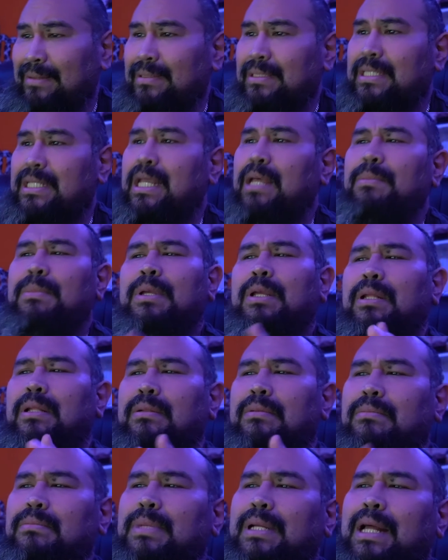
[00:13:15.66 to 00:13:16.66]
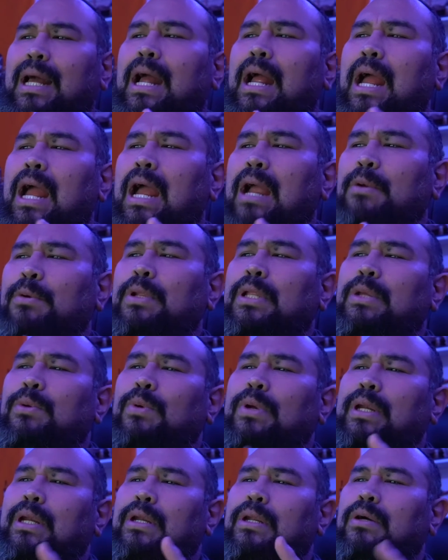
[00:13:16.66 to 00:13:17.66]
Tell me, but I really
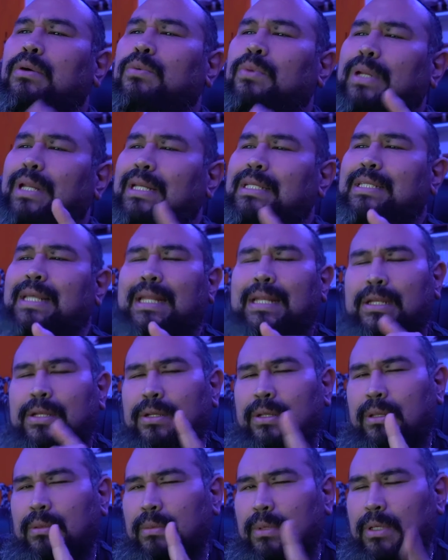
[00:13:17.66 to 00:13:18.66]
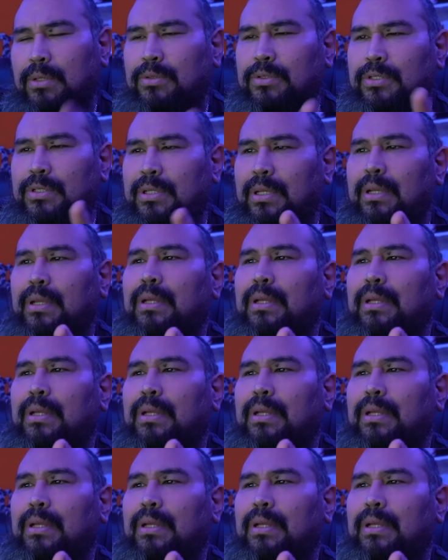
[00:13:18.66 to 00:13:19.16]
want to know what excited you the most.